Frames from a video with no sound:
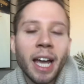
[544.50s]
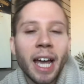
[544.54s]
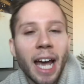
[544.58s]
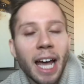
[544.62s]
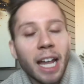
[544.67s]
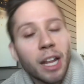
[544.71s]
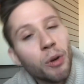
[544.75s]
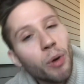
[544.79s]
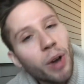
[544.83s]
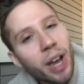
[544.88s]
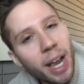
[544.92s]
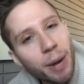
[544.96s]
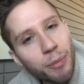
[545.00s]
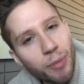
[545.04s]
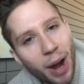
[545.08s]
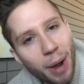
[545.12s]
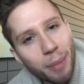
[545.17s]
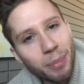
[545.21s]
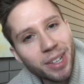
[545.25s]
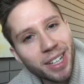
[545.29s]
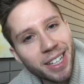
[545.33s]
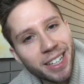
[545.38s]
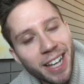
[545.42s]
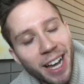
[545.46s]
Anyway, I'm
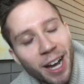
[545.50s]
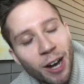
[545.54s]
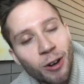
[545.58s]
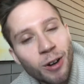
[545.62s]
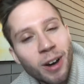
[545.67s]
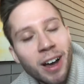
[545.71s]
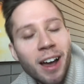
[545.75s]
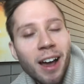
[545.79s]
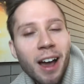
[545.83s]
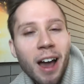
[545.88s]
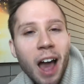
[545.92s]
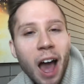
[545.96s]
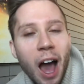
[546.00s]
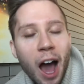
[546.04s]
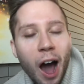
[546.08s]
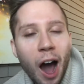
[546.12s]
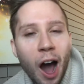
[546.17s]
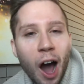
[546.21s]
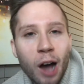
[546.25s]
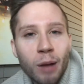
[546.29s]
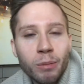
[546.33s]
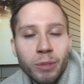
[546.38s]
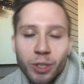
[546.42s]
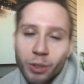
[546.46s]
rambling now.
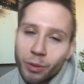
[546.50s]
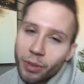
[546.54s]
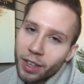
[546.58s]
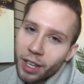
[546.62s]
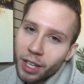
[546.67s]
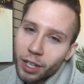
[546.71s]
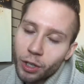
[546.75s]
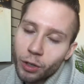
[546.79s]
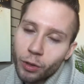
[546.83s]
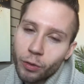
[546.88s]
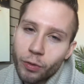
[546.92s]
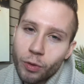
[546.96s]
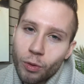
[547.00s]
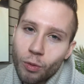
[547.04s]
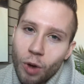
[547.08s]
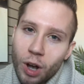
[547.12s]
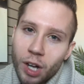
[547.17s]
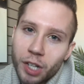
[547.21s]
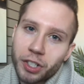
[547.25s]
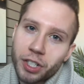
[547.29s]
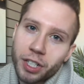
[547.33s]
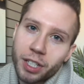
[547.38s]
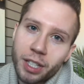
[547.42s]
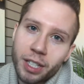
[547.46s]
So thank you for
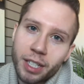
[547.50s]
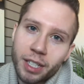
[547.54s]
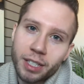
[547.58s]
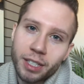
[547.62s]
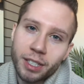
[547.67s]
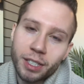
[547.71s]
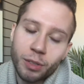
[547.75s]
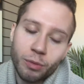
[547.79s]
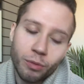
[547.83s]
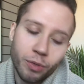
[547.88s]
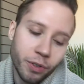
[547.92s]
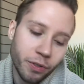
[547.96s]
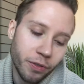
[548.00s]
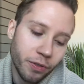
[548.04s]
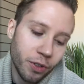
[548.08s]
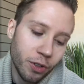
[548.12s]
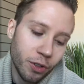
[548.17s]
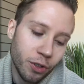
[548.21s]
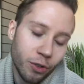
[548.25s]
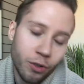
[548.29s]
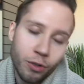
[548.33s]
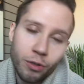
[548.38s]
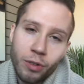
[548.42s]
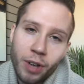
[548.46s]
watching this
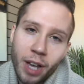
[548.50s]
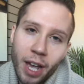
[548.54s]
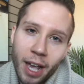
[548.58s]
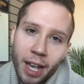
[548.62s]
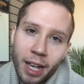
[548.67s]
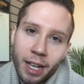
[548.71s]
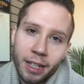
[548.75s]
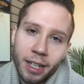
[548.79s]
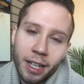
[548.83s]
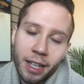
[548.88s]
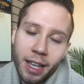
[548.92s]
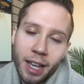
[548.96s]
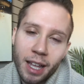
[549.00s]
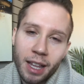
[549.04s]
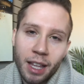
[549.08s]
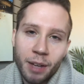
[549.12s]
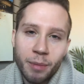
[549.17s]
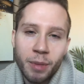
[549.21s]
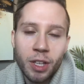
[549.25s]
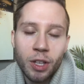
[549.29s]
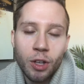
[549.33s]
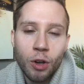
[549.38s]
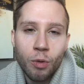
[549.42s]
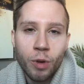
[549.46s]
review, and again, let
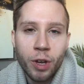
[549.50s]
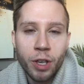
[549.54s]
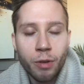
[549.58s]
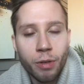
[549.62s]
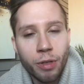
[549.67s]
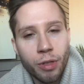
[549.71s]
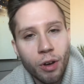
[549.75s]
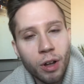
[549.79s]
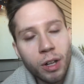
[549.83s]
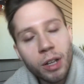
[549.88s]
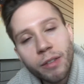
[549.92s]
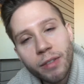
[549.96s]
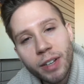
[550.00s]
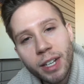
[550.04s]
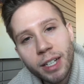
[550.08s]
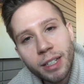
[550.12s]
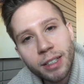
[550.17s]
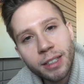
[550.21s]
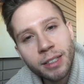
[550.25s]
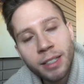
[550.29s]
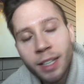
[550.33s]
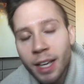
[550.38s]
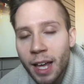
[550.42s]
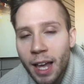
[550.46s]
me know what you thought of
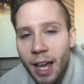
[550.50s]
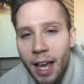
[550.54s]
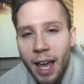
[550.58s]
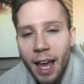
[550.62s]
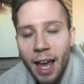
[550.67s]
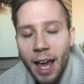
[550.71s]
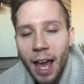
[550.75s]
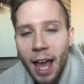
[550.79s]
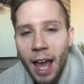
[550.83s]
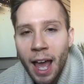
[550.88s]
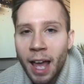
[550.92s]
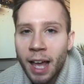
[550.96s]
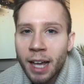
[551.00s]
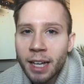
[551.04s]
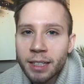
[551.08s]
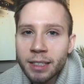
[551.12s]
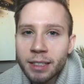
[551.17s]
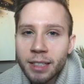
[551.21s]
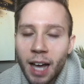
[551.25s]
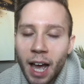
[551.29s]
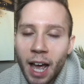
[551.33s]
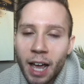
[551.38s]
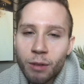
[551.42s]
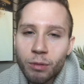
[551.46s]
it,
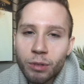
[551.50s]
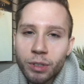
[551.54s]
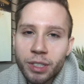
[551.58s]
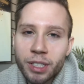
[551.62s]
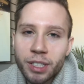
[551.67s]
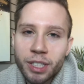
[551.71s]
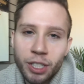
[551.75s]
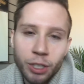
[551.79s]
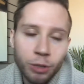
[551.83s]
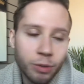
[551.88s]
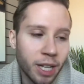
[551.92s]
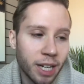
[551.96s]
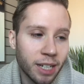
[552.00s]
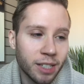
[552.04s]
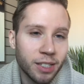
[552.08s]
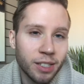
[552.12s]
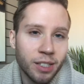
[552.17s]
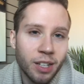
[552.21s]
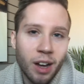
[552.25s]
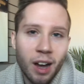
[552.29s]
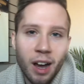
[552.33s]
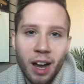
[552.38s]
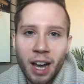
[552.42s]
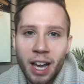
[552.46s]
and I will see you next
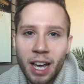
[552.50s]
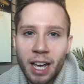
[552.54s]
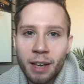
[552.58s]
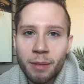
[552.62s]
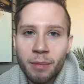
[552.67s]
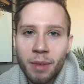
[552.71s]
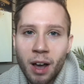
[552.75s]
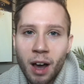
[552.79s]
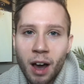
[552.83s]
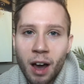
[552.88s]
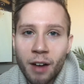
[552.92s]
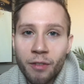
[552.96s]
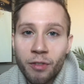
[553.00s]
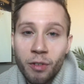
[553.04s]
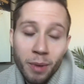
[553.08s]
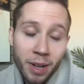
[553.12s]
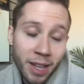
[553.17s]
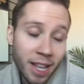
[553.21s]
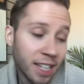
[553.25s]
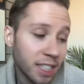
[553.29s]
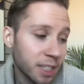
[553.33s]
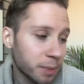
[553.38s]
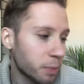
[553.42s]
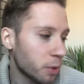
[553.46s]
time for my
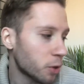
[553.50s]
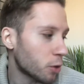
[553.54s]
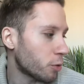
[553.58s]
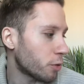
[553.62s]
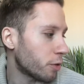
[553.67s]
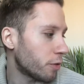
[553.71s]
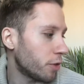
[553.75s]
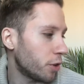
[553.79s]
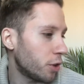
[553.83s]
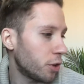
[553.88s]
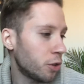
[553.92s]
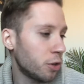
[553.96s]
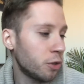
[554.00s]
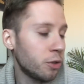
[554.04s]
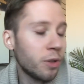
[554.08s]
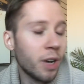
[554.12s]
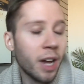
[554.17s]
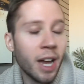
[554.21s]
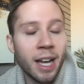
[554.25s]
next book review.